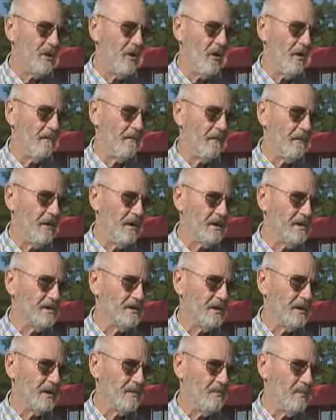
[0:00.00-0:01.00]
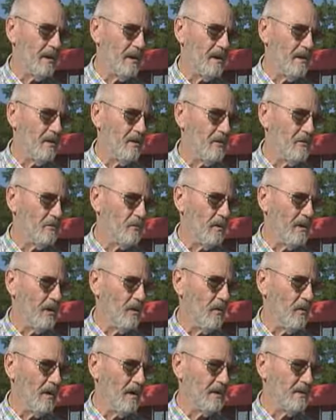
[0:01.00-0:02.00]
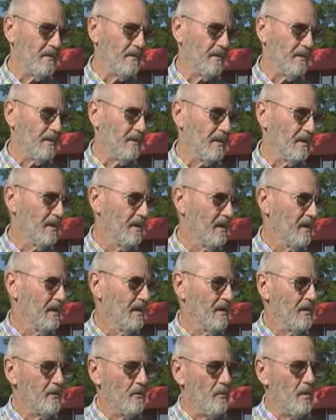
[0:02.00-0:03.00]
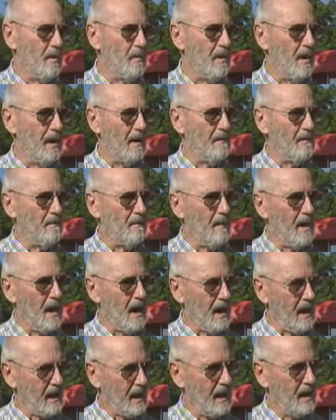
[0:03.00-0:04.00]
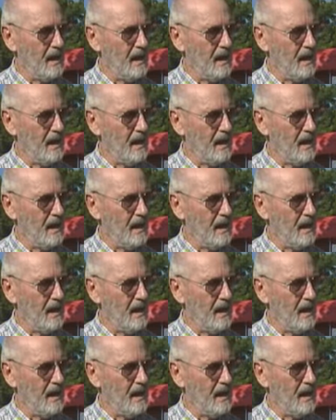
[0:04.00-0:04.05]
hard for us to compete because we don't get the rebate back.